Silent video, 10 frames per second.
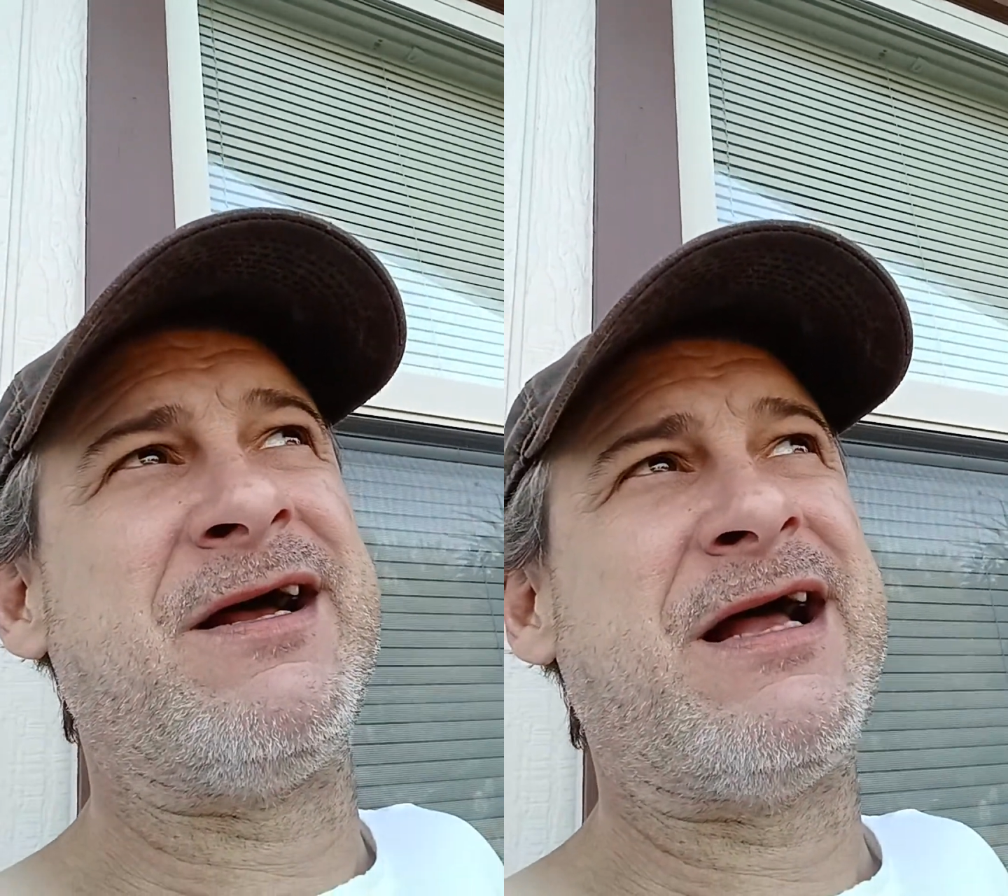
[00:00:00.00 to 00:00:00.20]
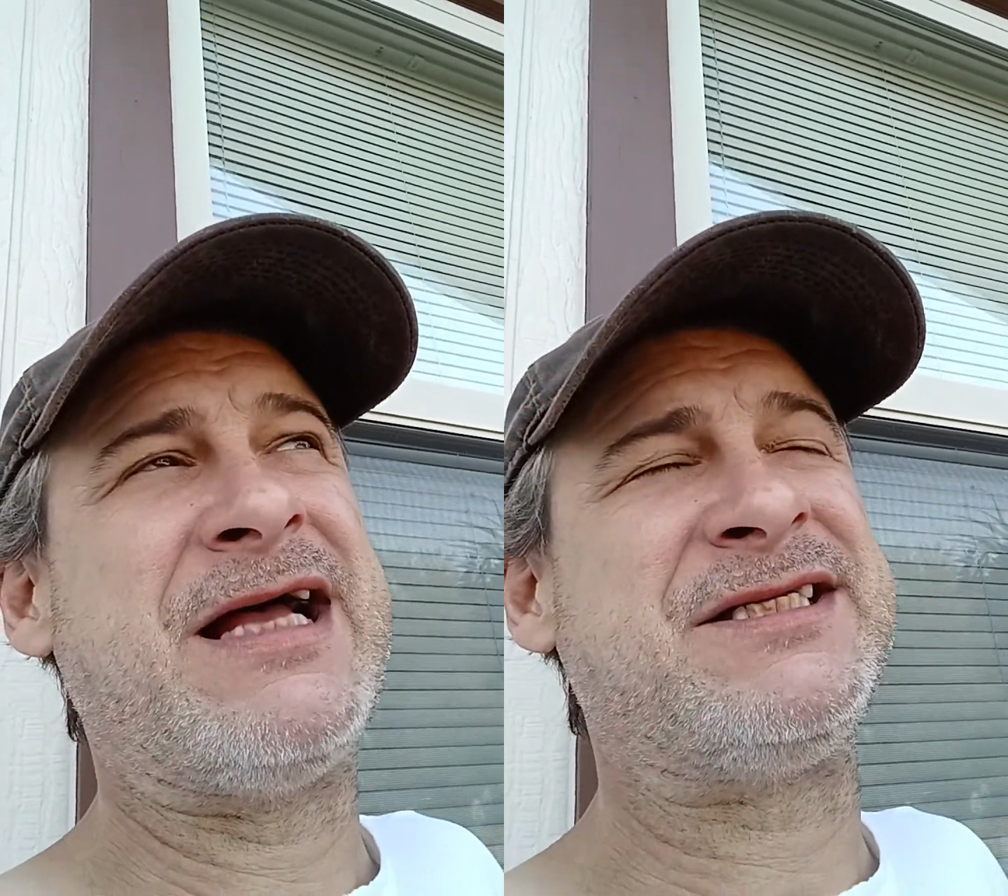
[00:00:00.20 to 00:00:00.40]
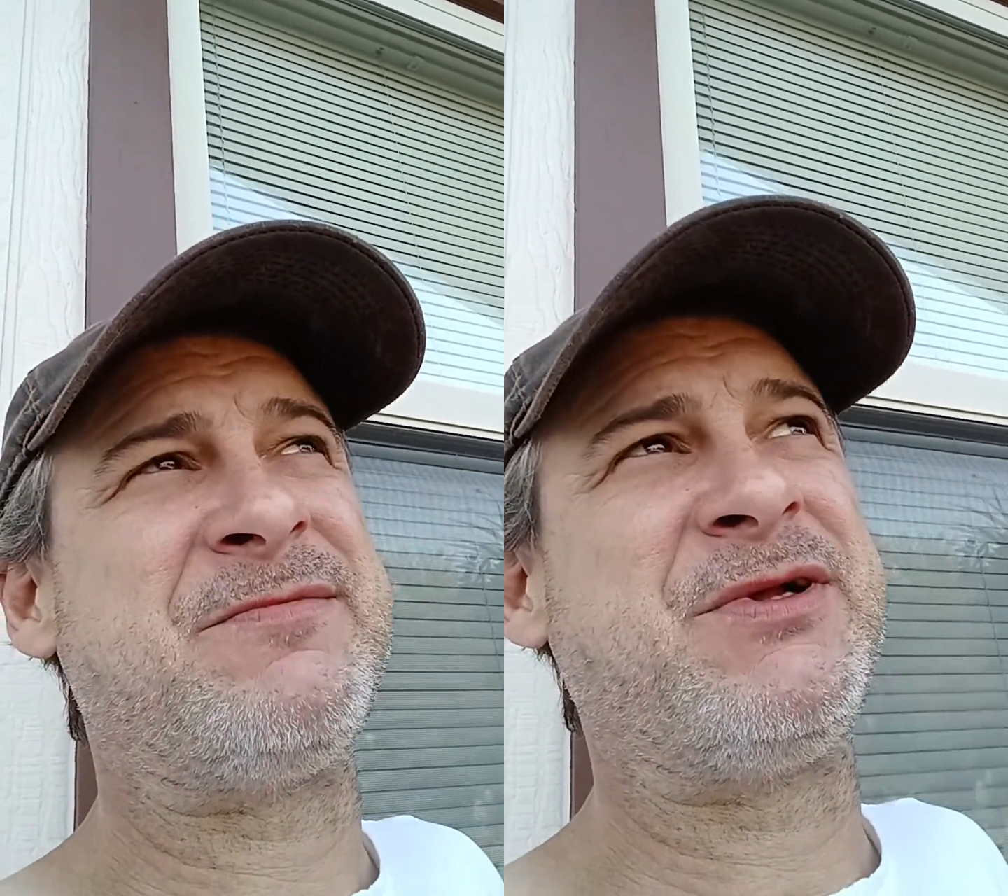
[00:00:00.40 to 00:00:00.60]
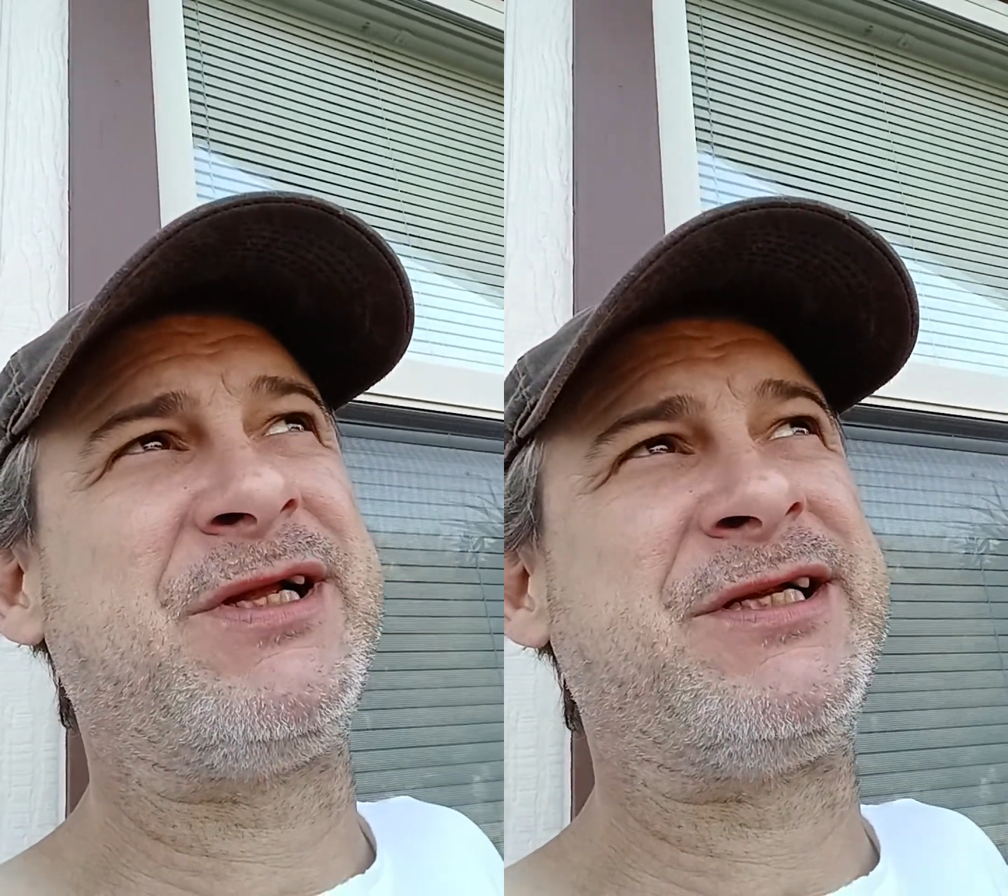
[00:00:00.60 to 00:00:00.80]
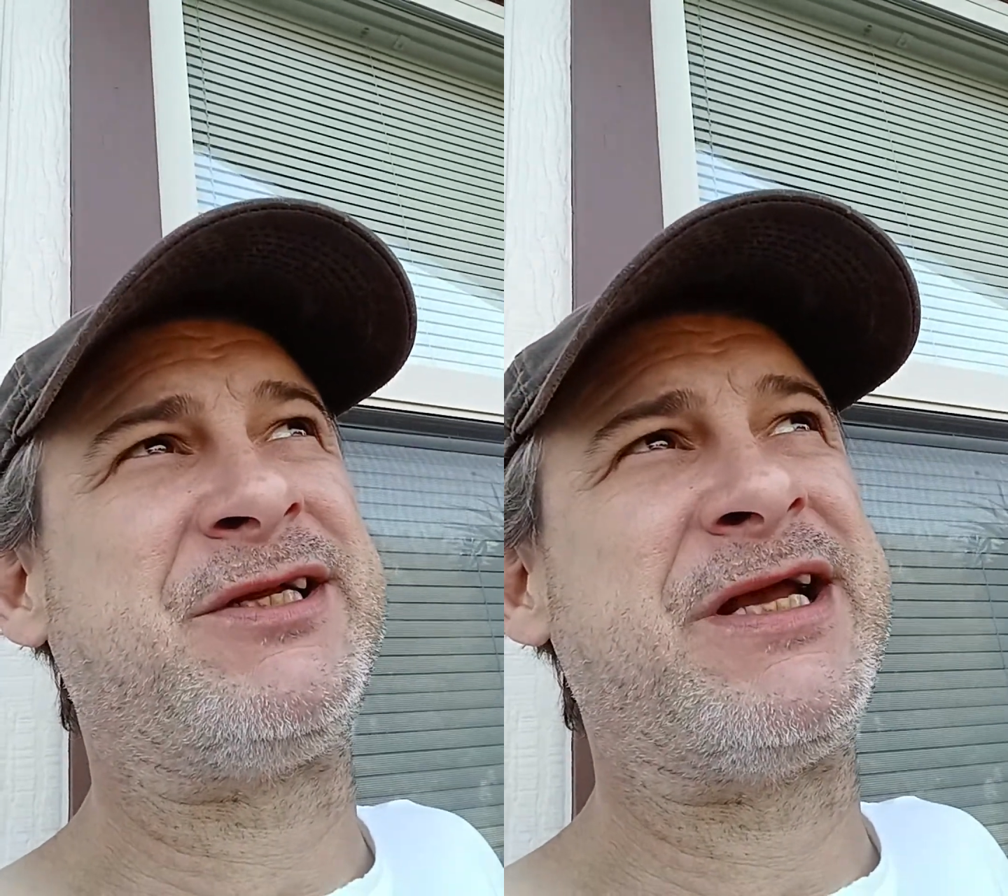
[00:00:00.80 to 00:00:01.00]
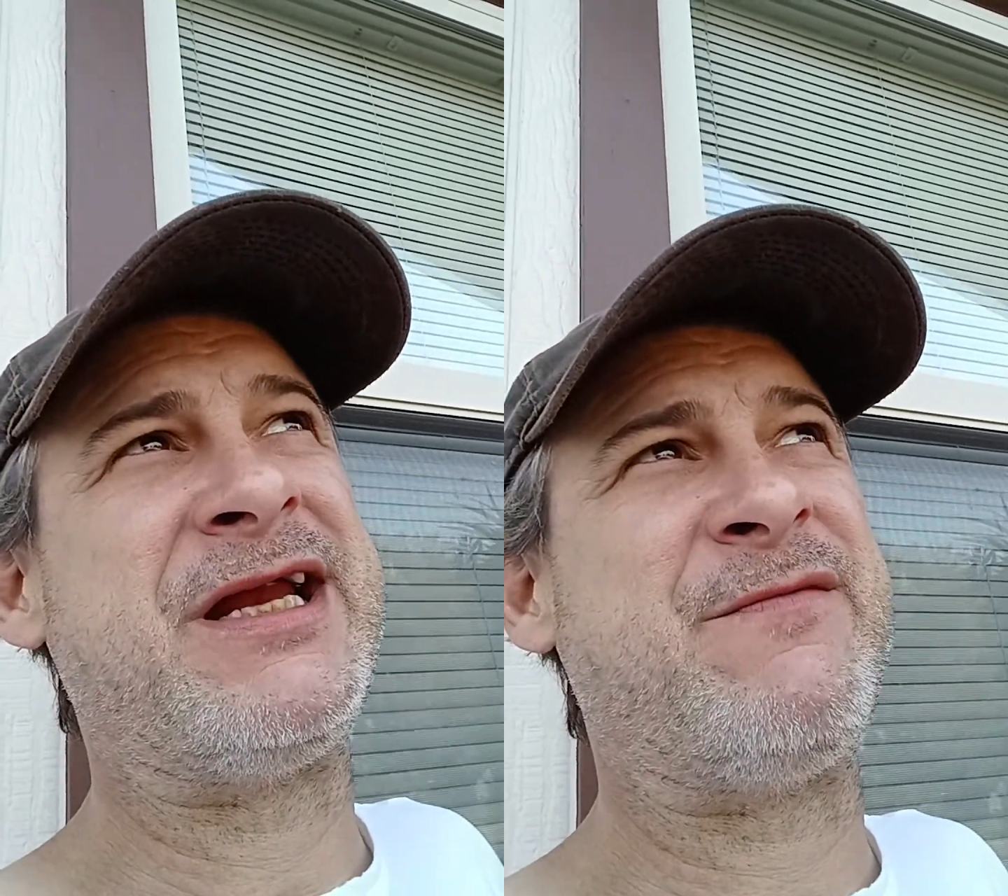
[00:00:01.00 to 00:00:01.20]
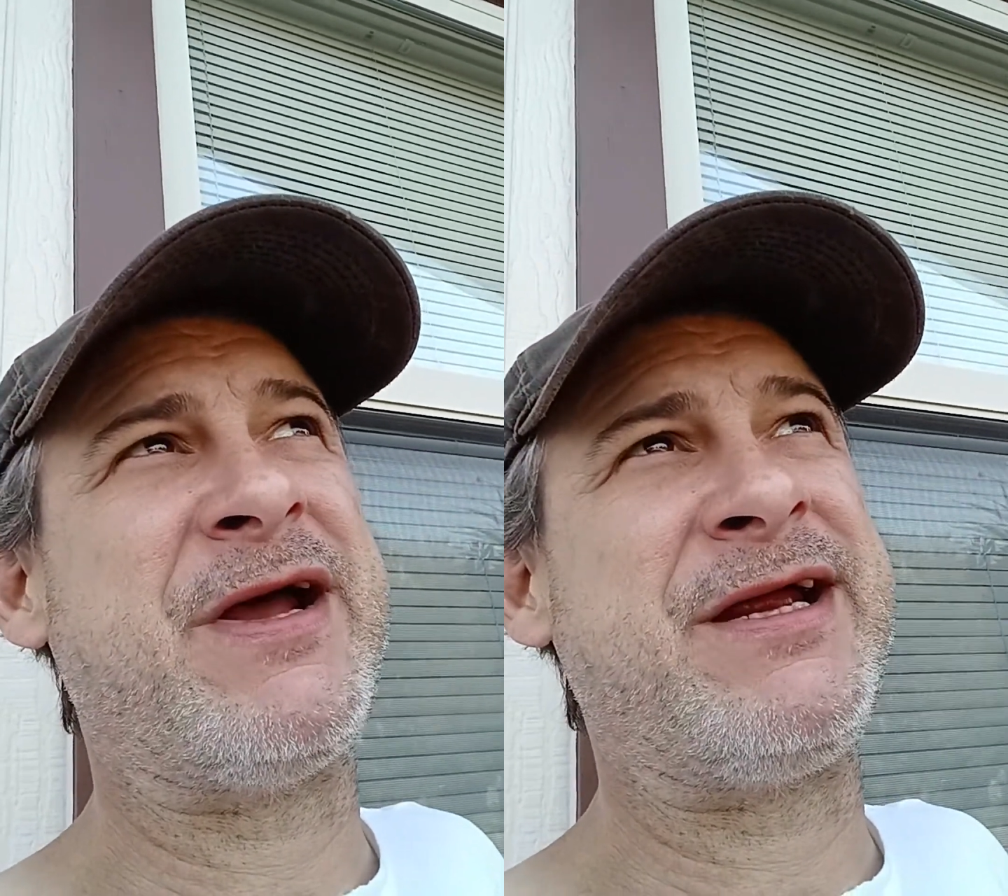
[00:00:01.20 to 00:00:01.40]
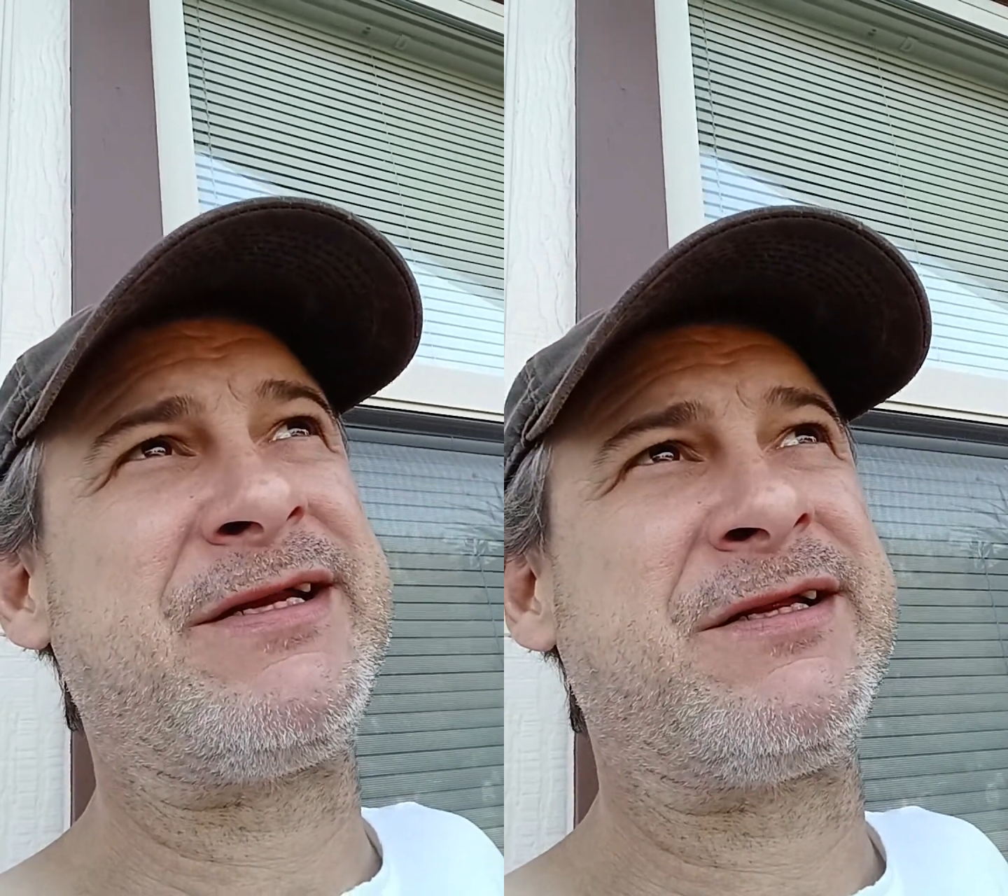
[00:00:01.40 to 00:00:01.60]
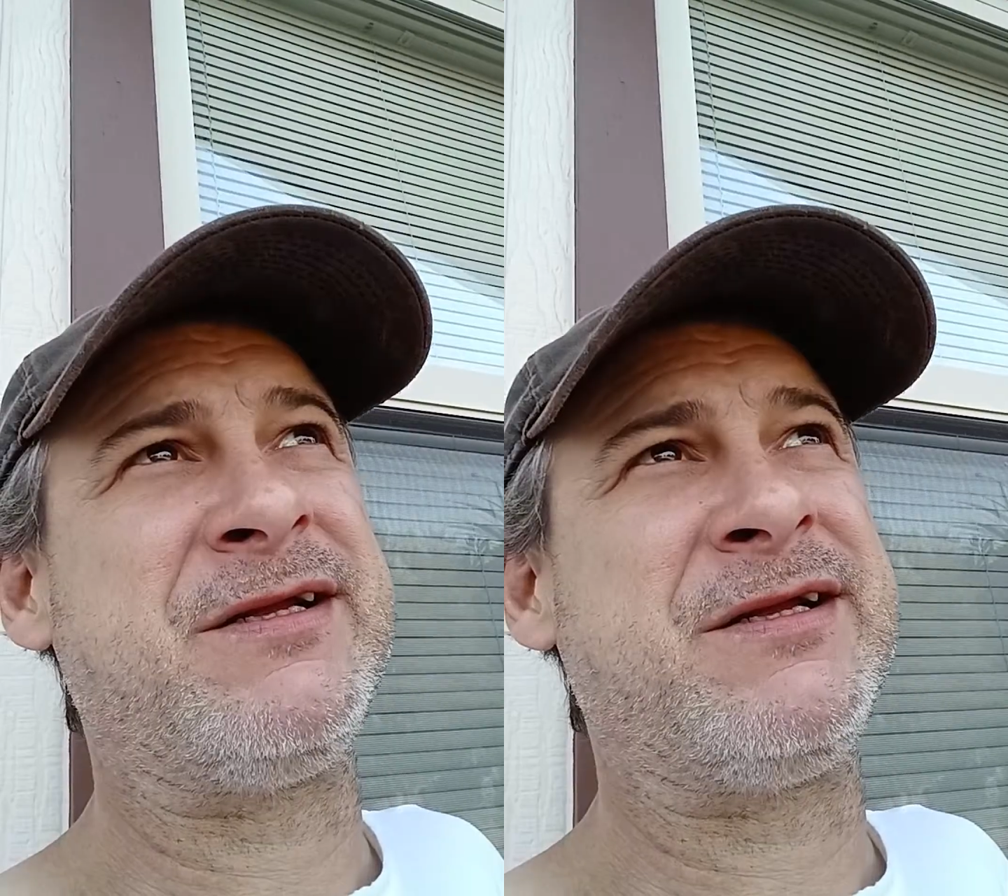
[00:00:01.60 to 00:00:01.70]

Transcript: the ability to innovate